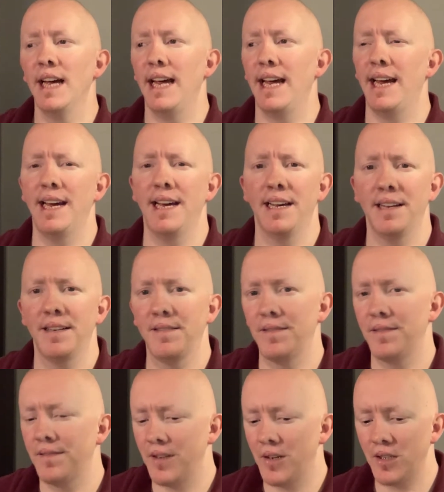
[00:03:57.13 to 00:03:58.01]

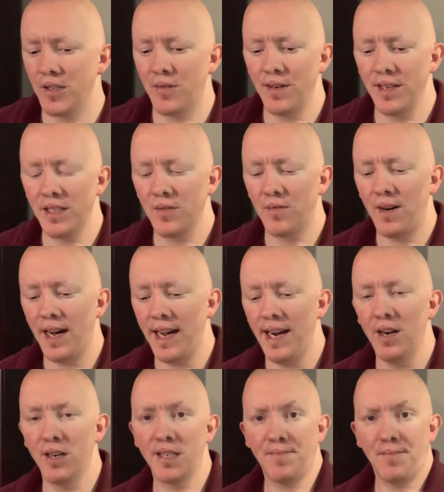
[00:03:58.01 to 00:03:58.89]
And there's a reason why
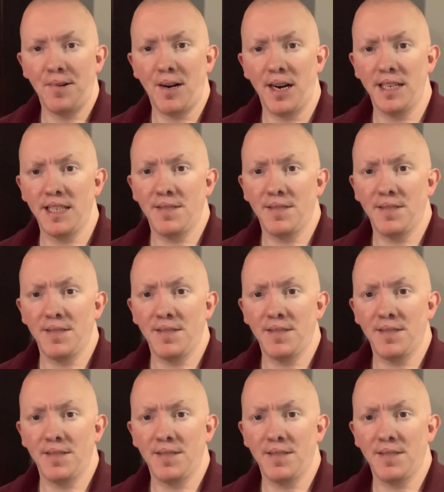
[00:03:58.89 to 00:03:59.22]
hairspray